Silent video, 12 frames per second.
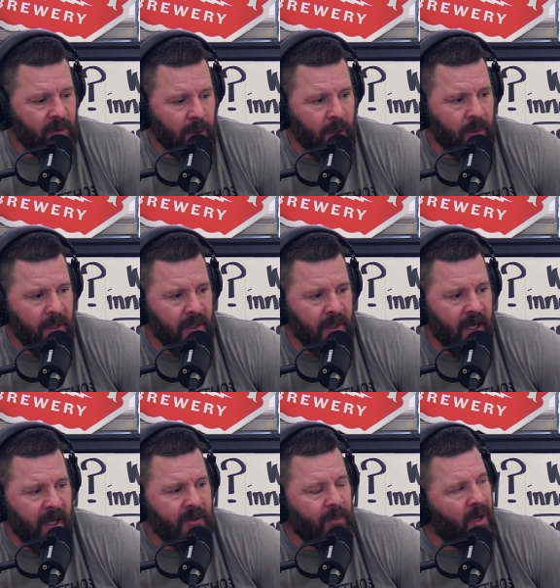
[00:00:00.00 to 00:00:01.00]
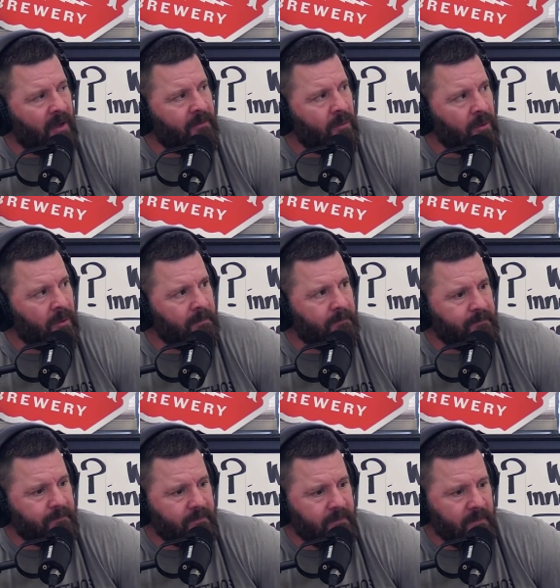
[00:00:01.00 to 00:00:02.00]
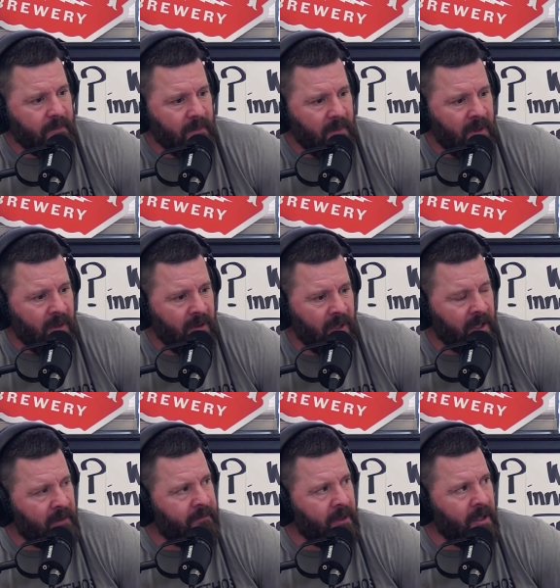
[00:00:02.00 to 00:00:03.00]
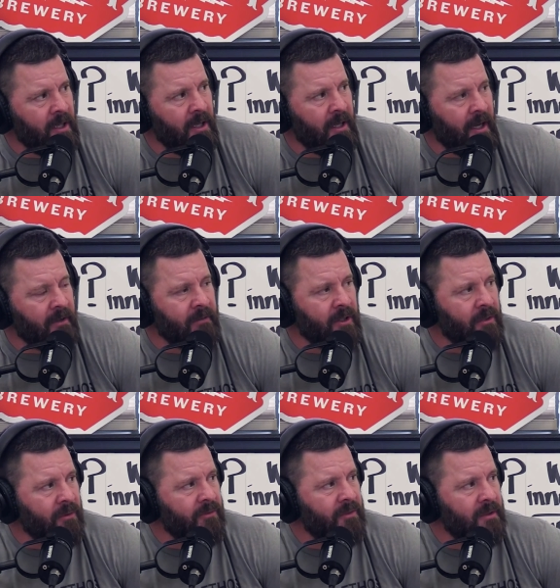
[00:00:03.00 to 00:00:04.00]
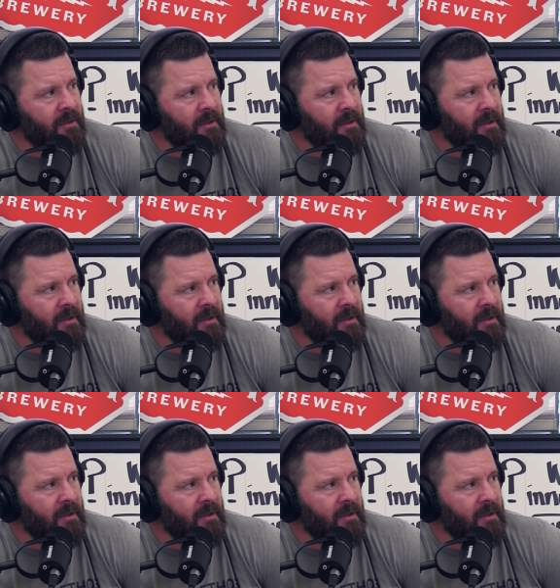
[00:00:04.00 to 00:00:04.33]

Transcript: a 308 gas platform that I could fit in and out of vehicles.